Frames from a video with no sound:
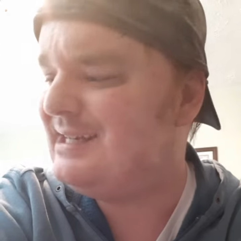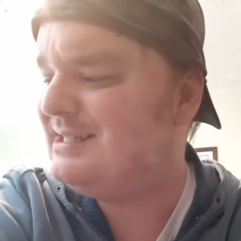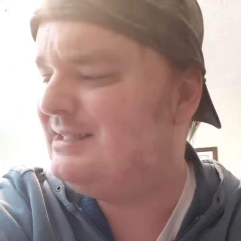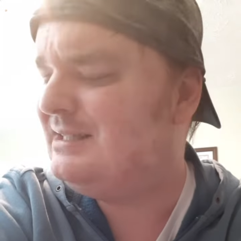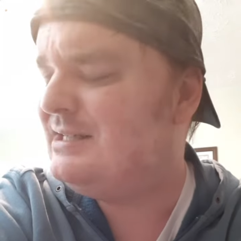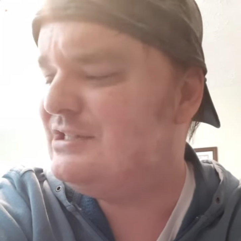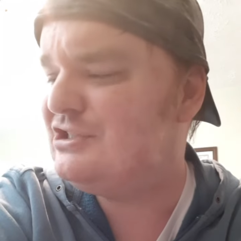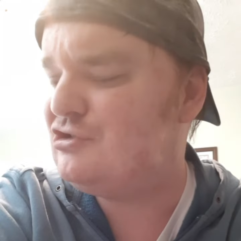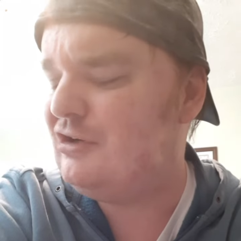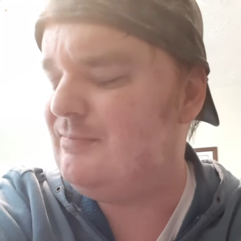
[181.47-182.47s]
I
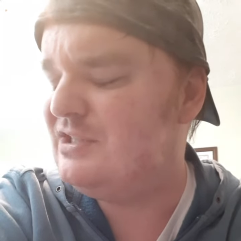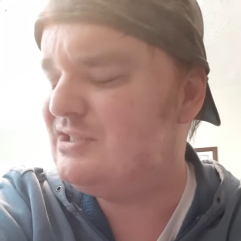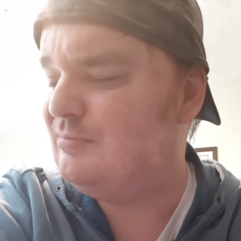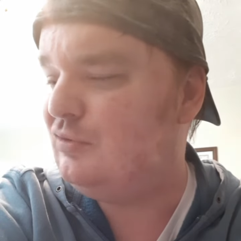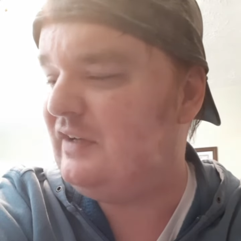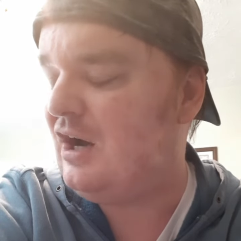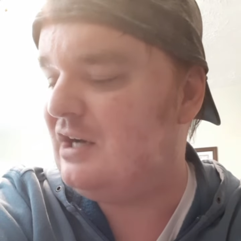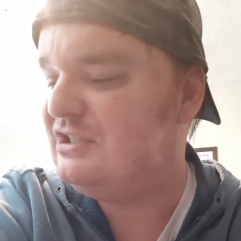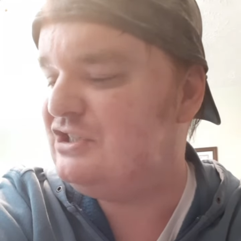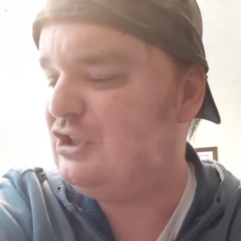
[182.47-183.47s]
streamed this movie
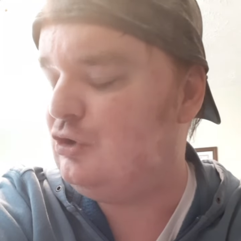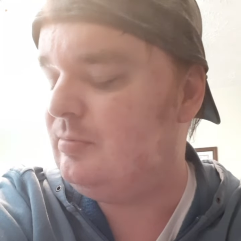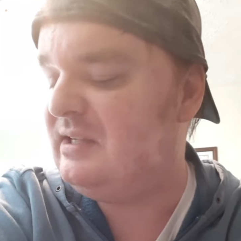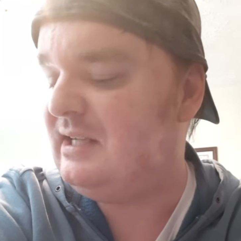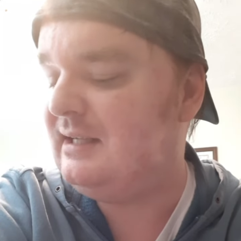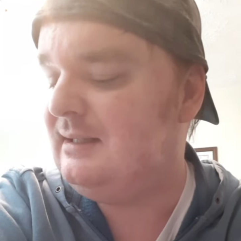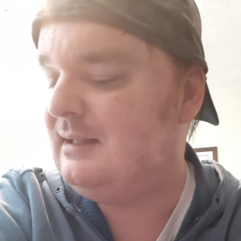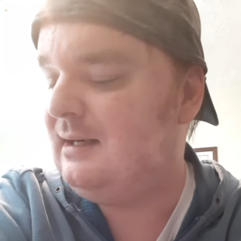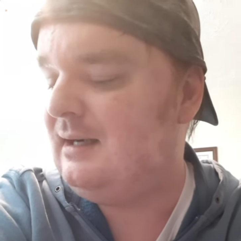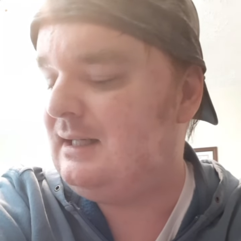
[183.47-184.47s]
on Tubi.
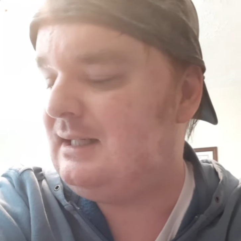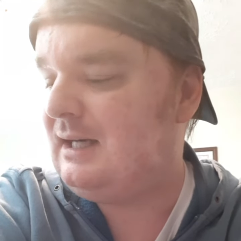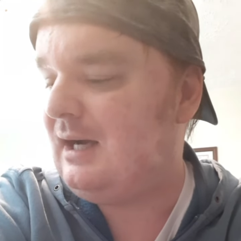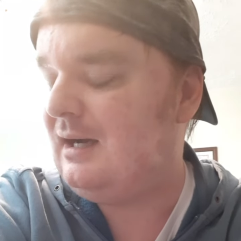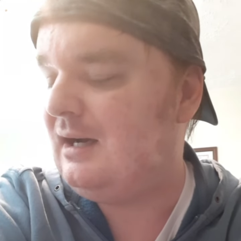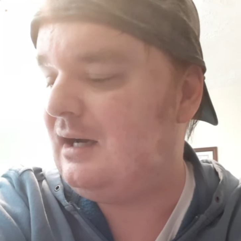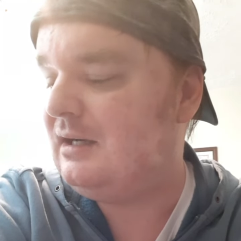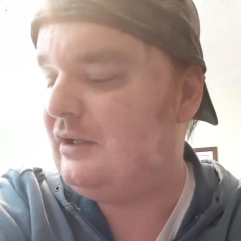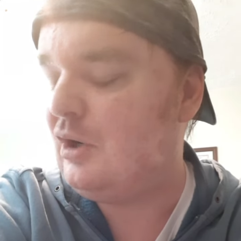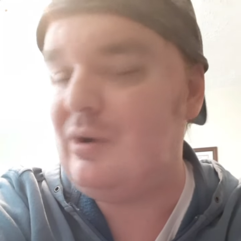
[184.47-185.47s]

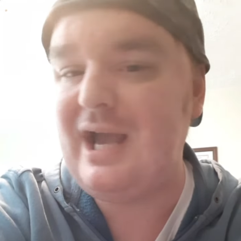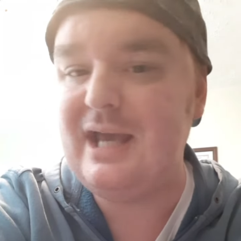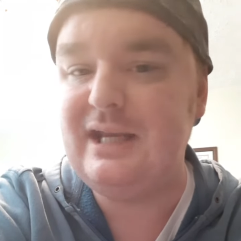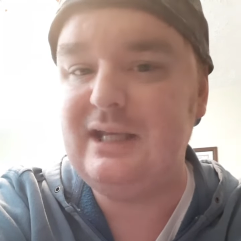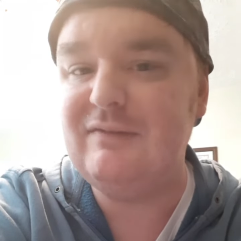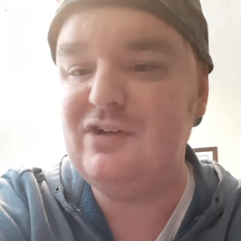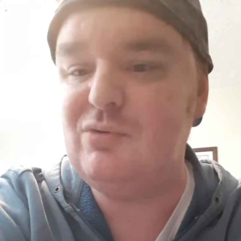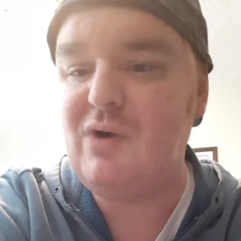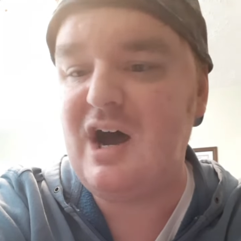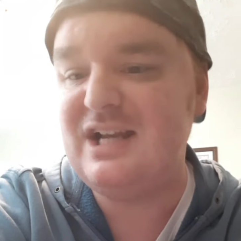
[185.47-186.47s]
Uh, go ahead and give it a
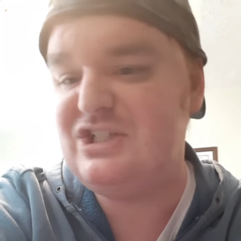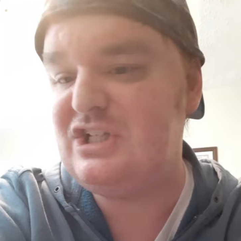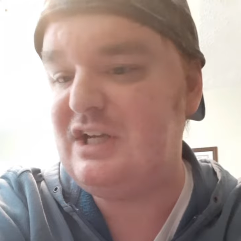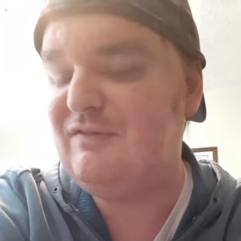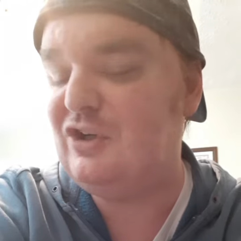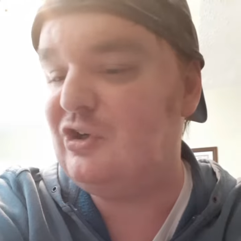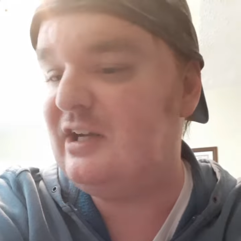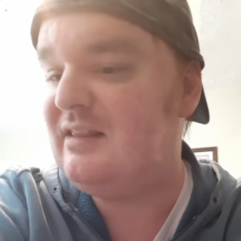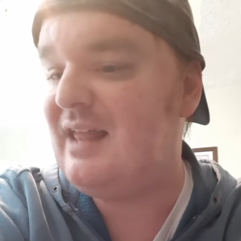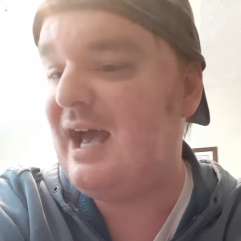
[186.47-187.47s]
watch if you're
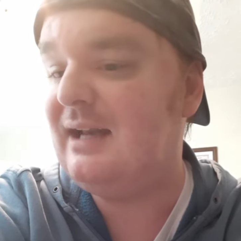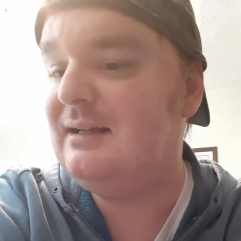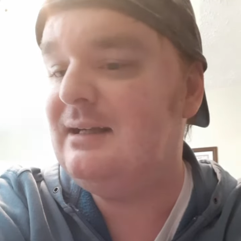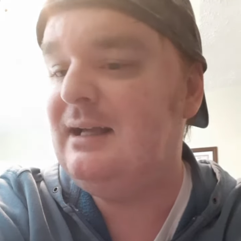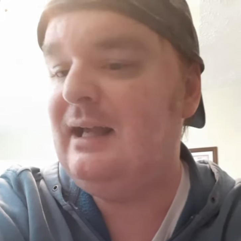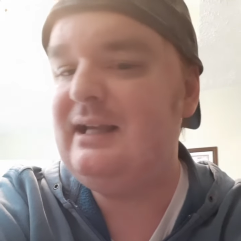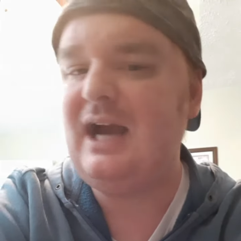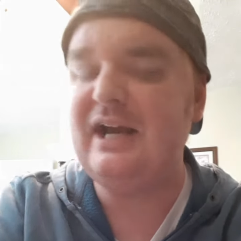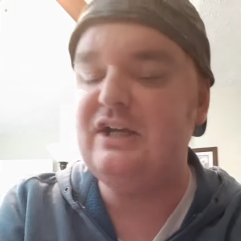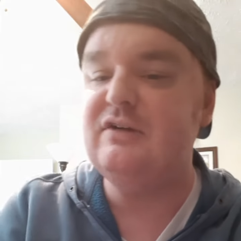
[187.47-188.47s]
in that
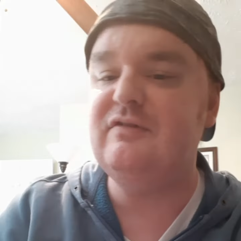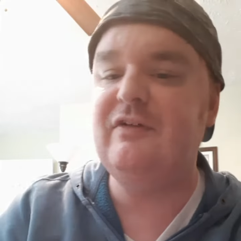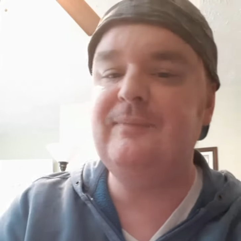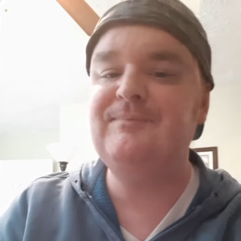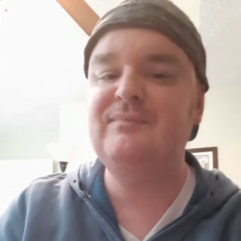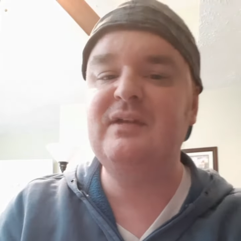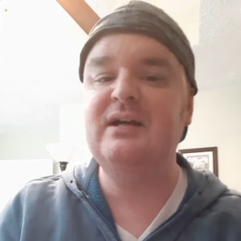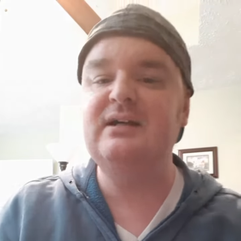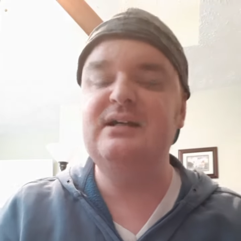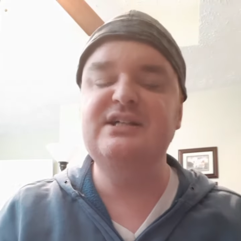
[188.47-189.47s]
kind of
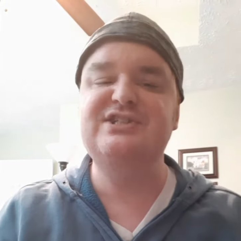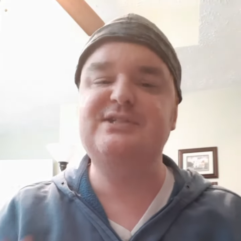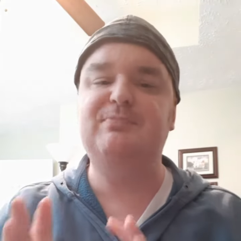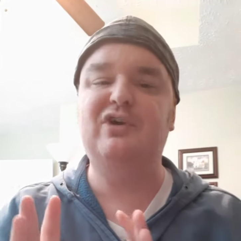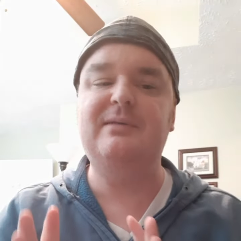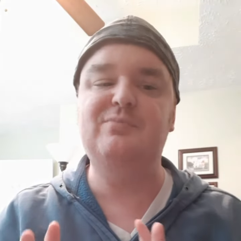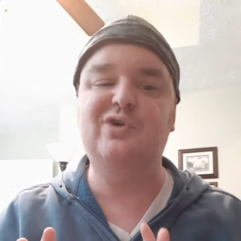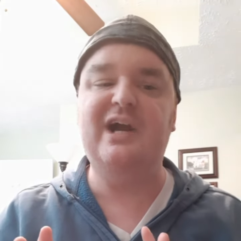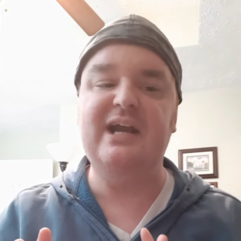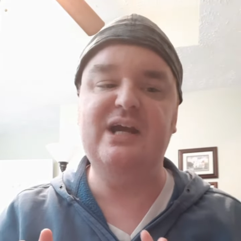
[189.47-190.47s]
spring
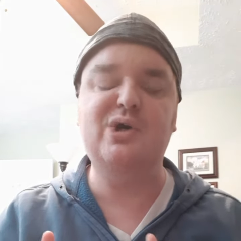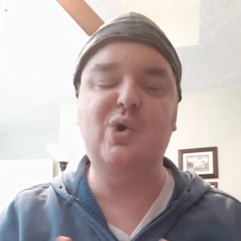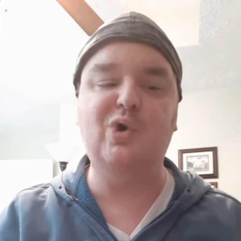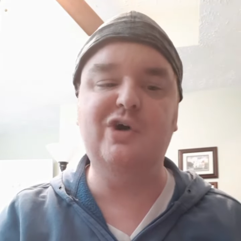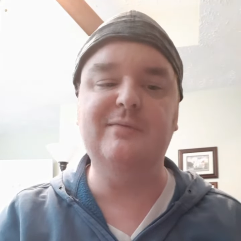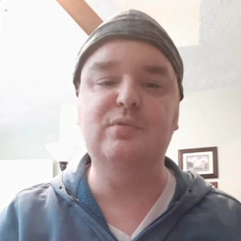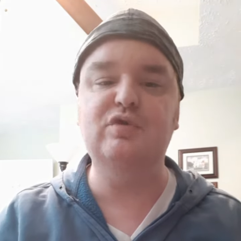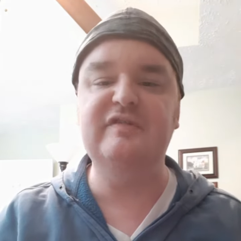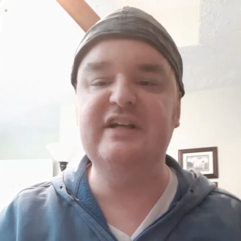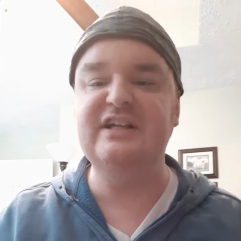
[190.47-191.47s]
break horror
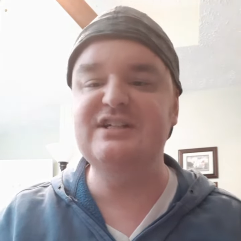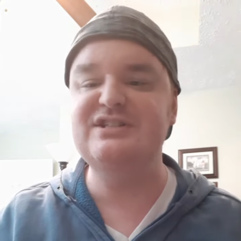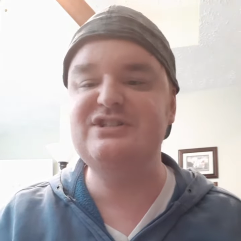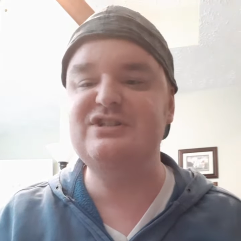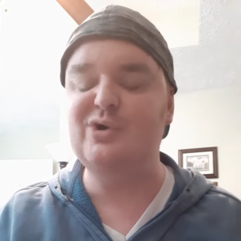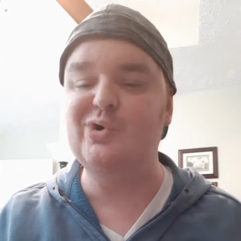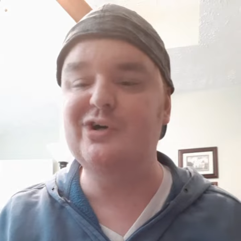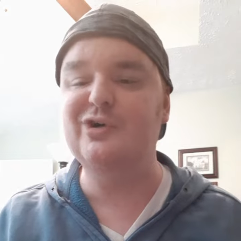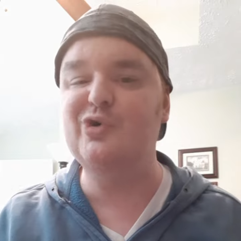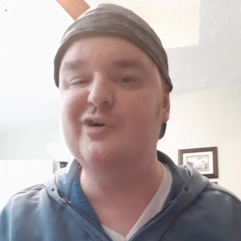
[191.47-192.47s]
movies
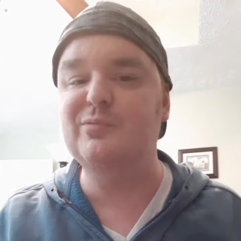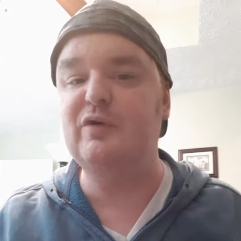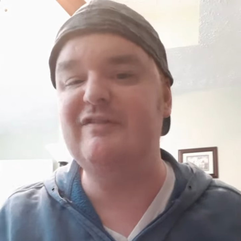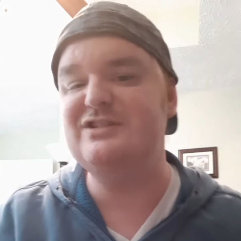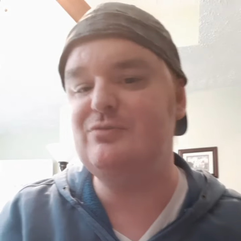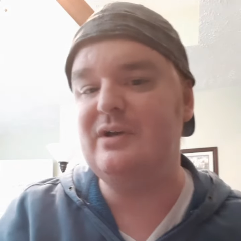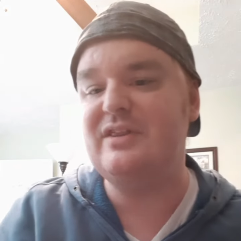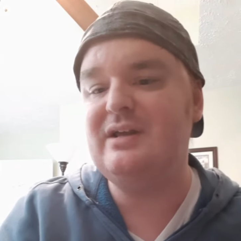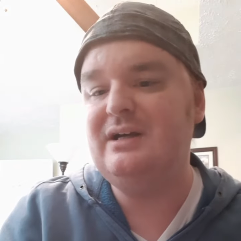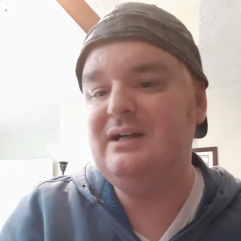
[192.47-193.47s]
or horror movies
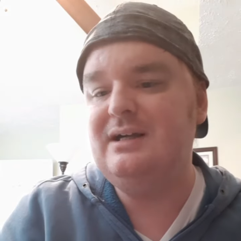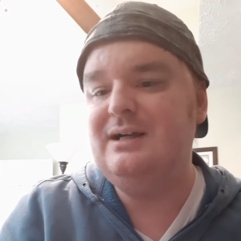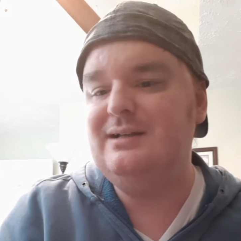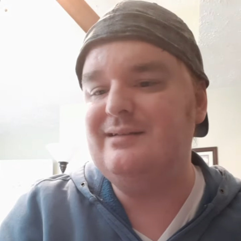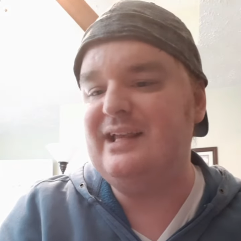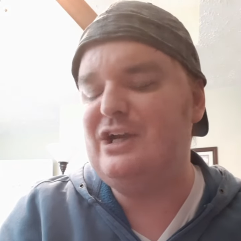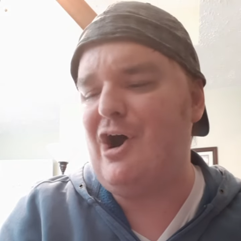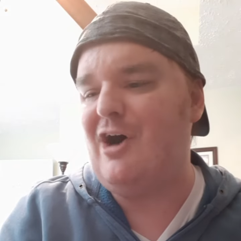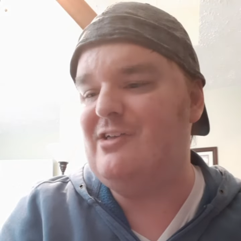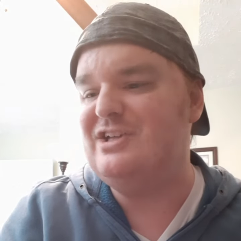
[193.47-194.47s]
with like
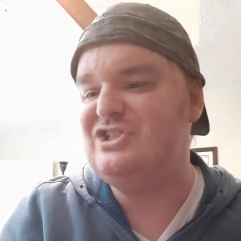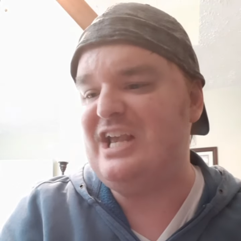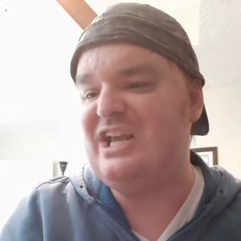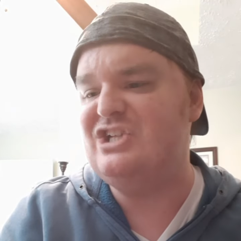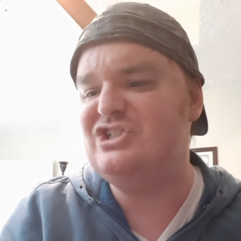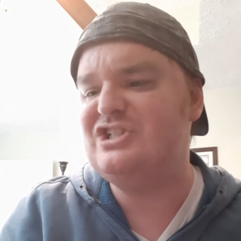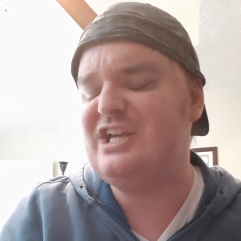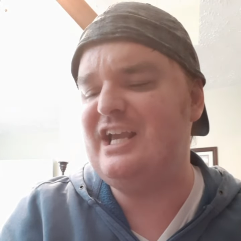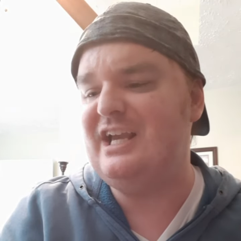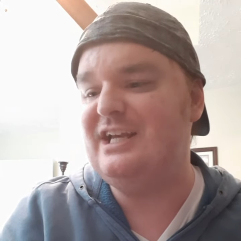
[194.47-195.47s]
college aged
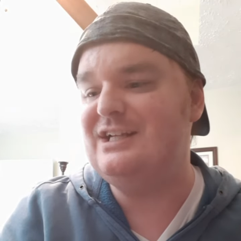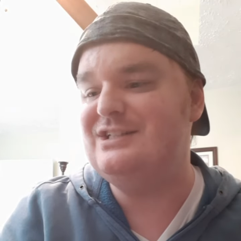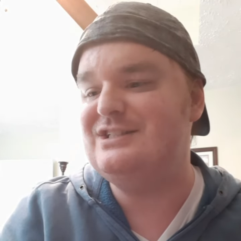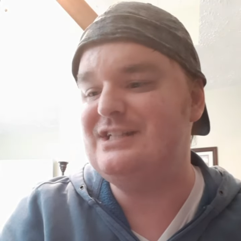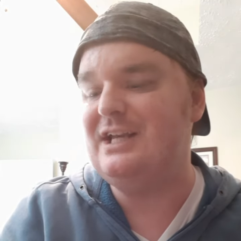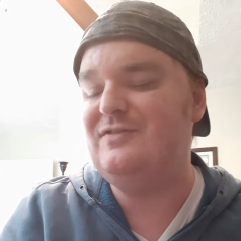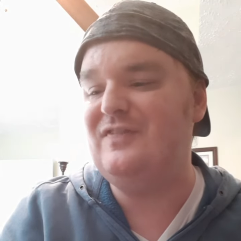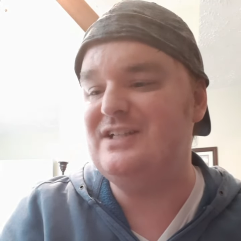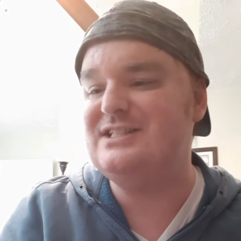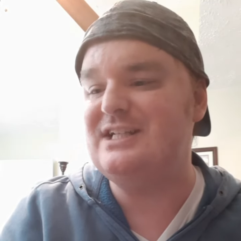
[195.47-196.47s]
kids. It
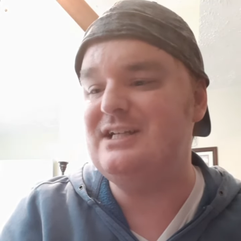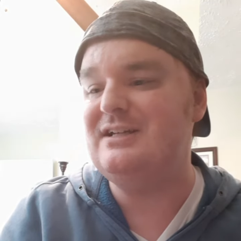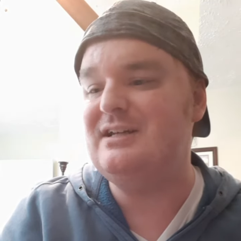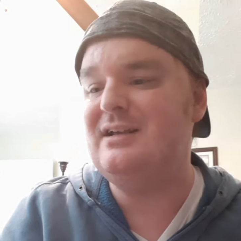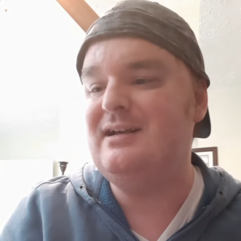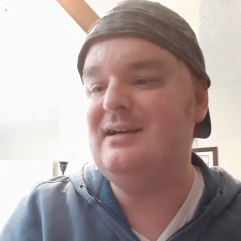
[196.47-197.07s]
fits in